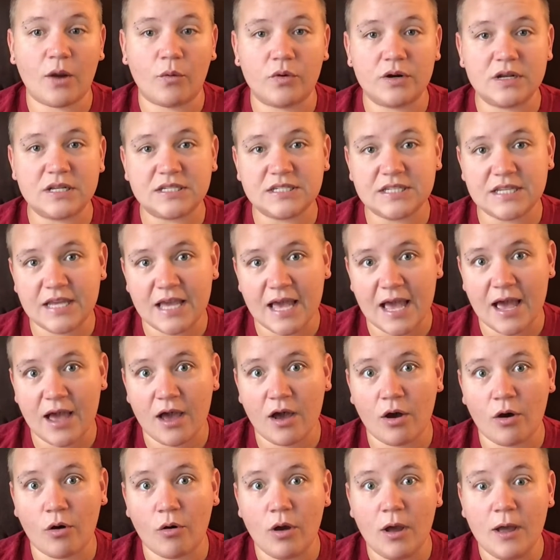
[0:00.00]
I want to see
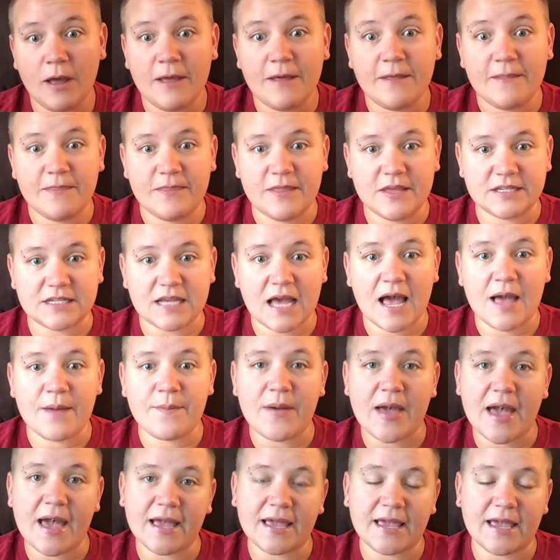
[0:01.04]
how this
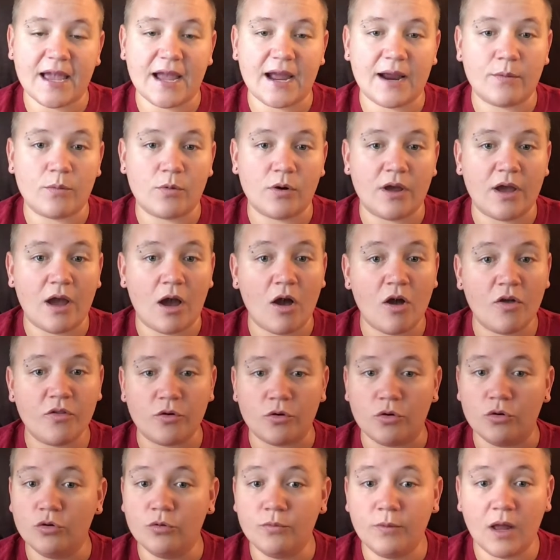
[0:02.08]
iPad camera, all the
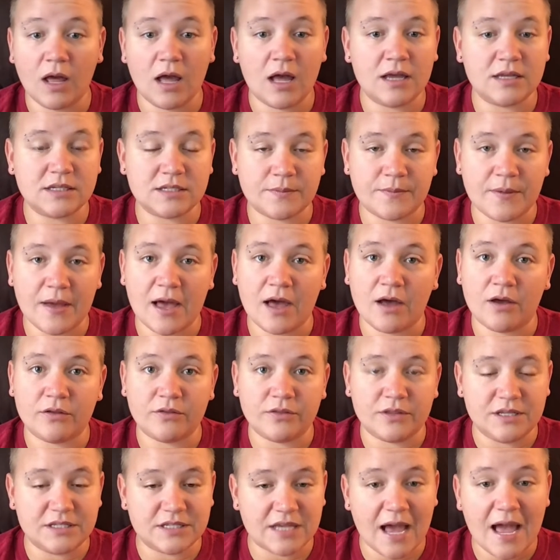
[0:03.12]
hoopla is about
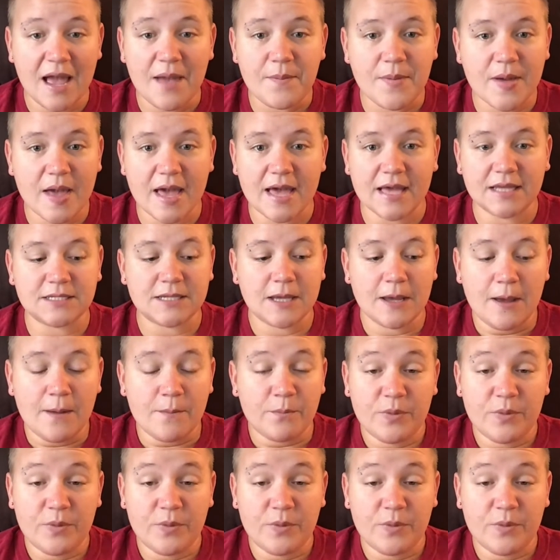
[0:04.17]
these iPads,